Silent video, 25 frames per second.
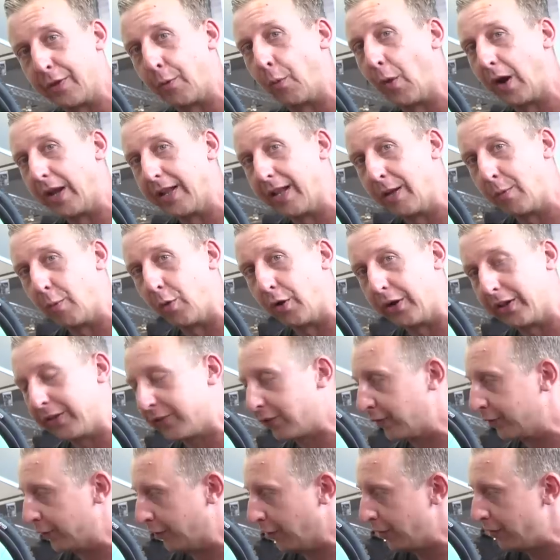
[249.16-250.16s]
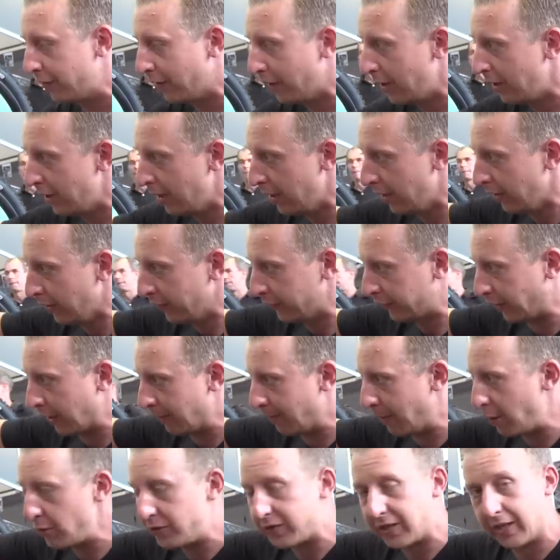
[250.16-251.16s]
the way they want it to do. So the
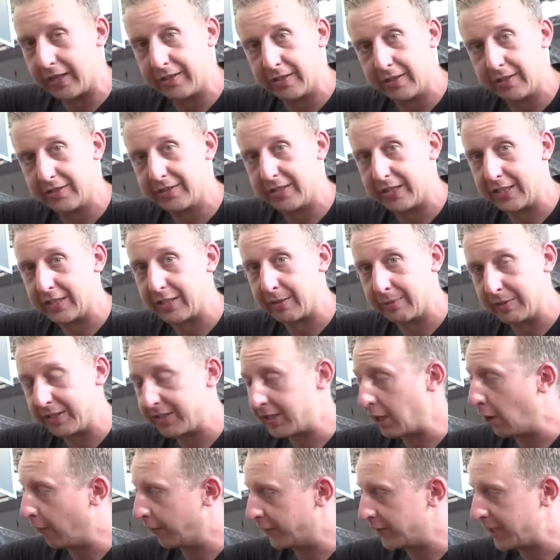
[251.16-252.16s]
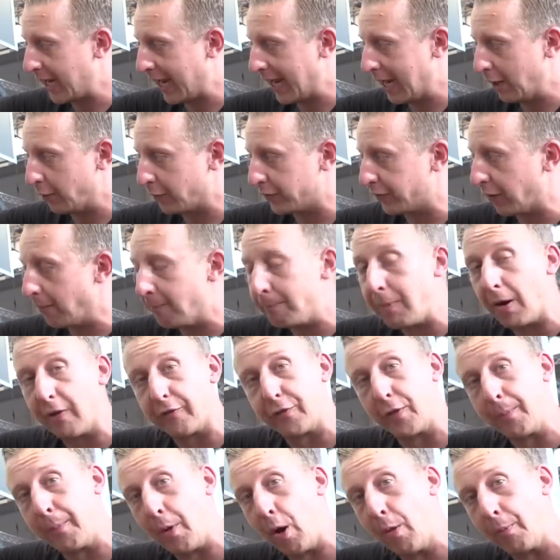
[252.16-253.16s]
motor system itself is housed
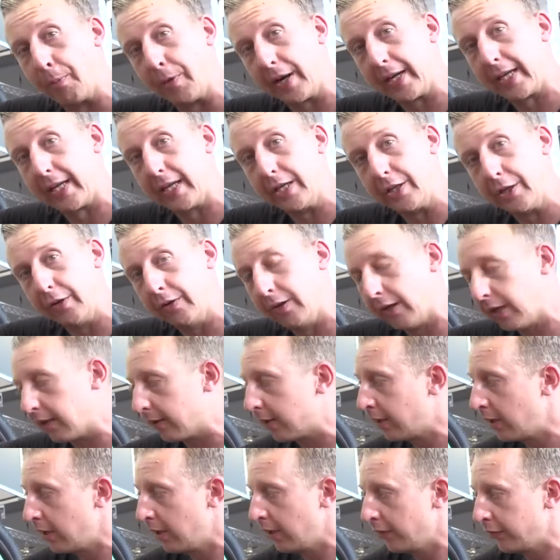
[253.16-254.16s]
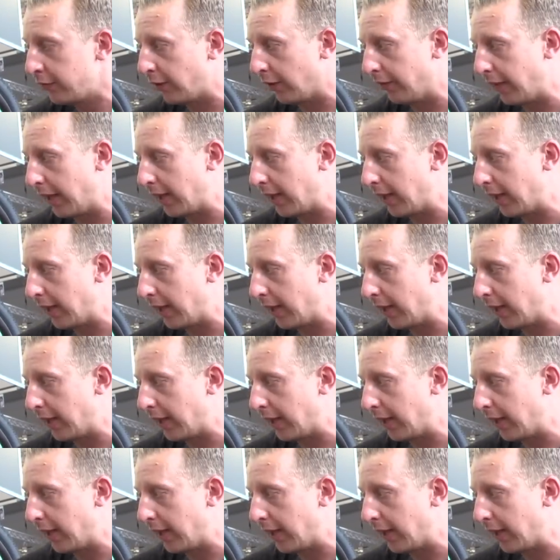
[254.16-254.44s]
above the bottom bracket unit. So